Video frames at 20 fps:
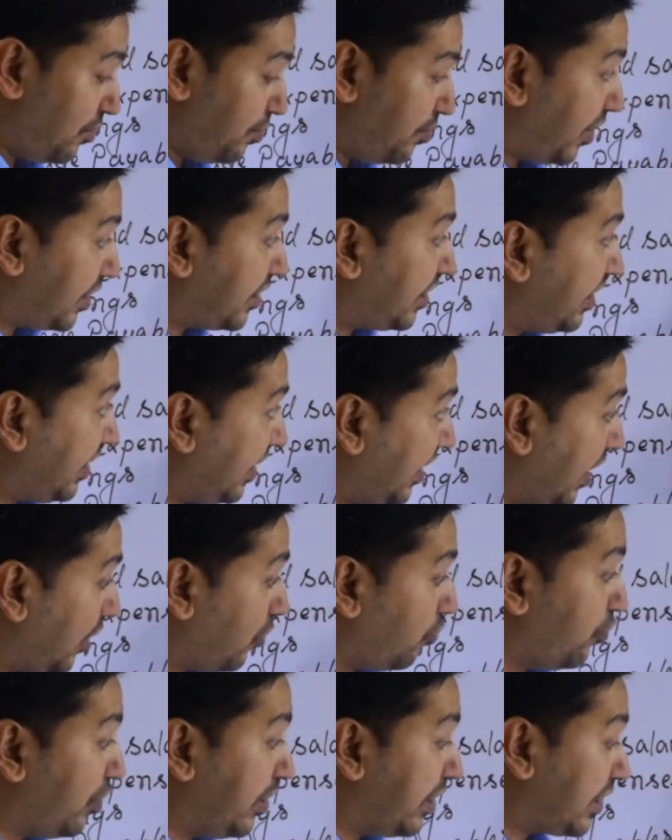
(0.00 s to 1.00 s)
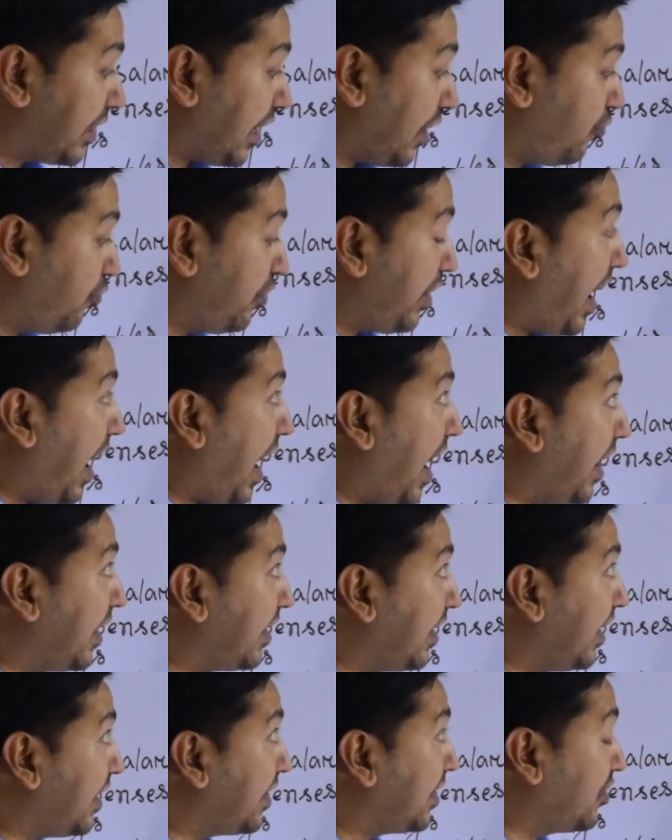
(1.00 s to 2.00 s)
but here we
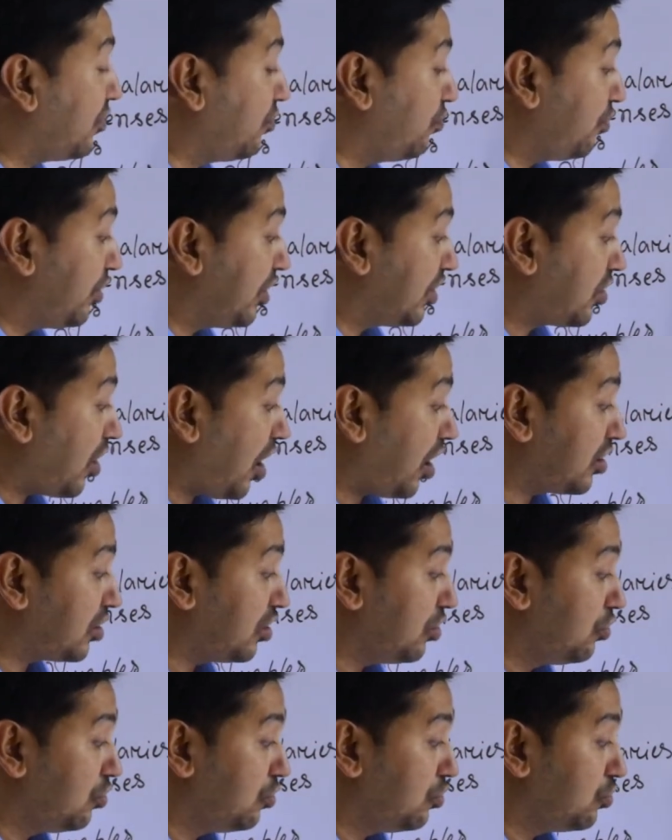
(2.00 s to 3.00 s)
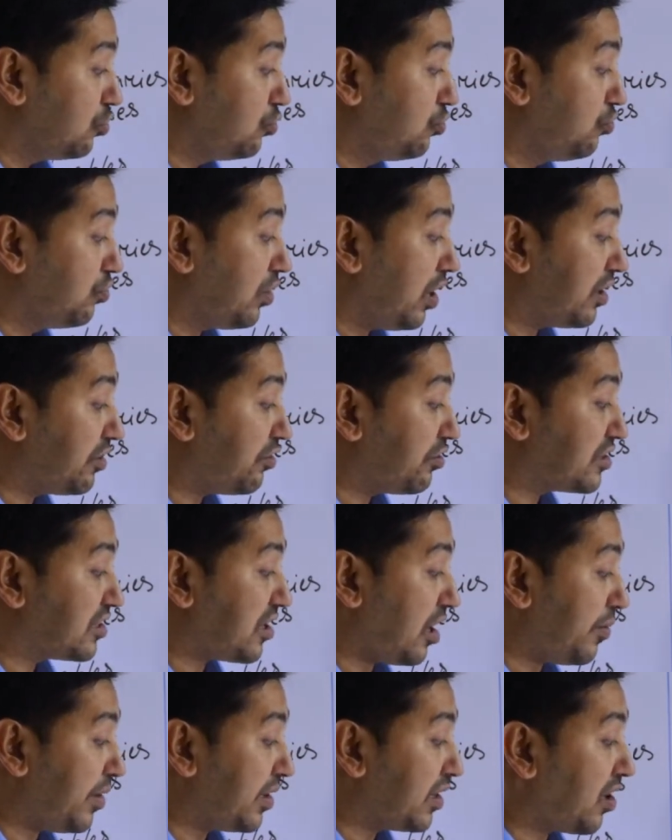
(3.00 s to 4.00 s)
added, we got
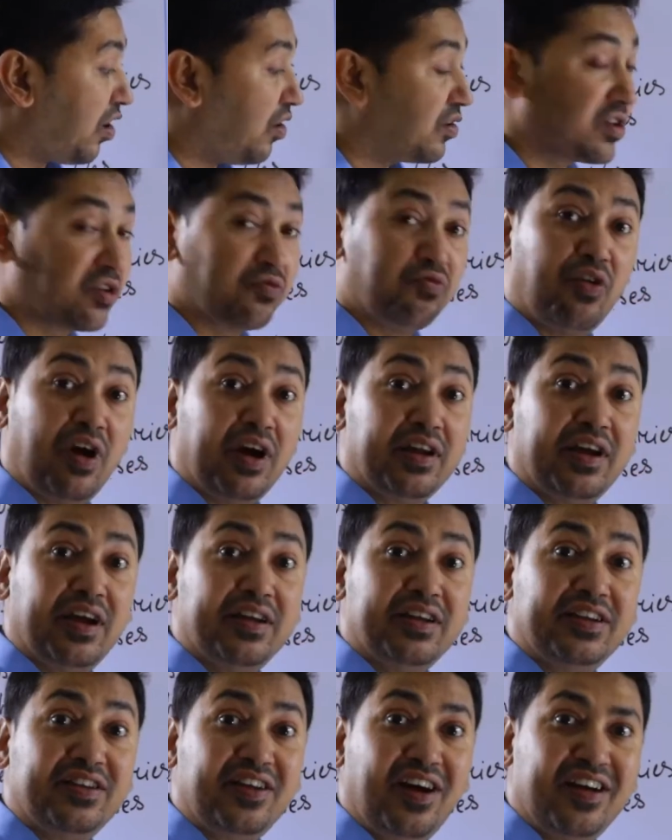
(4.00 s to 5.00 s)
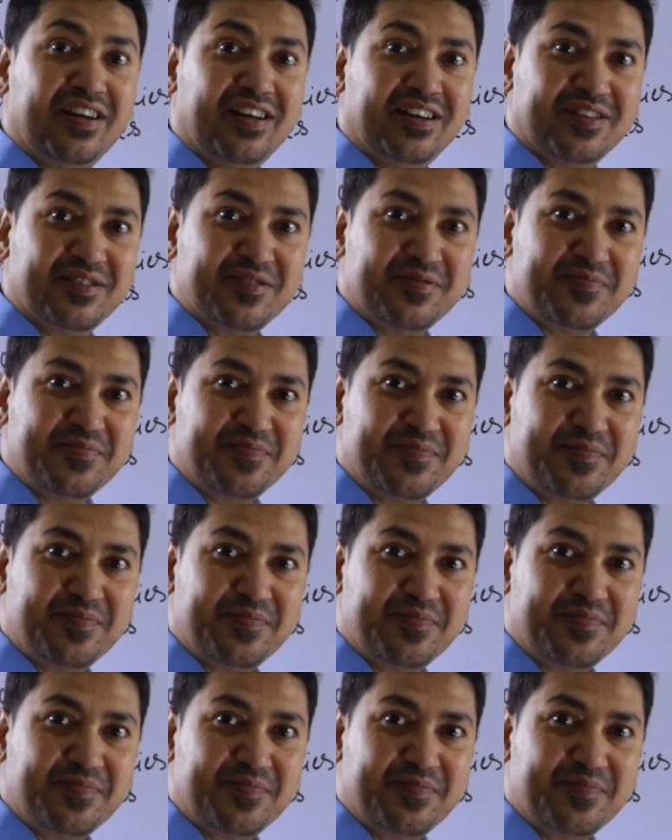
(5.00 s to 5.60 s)
$207,100.